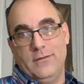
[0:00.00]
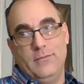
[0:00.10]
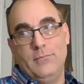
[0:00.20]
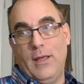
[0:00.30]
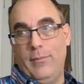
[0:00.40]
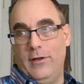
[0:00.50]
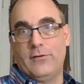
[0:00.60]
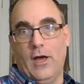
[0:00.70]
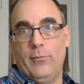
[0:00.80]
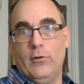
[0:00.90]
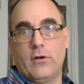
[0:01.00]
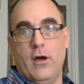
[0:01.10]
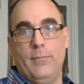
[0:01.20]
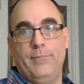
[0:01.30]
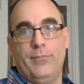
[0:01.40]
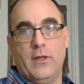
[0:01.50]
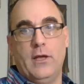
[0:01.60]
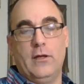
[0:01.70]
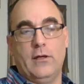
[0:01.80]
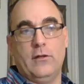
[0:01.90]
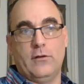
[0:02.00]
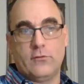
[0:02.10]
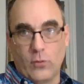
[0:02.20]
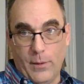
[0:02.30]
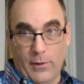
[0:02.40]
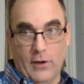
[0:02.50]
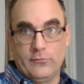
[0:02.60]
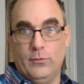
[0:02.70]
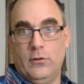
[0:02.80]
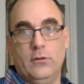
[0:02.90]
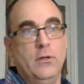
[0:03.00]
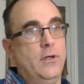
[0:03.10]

maybe in time it'll come. It, it, it's quite possible.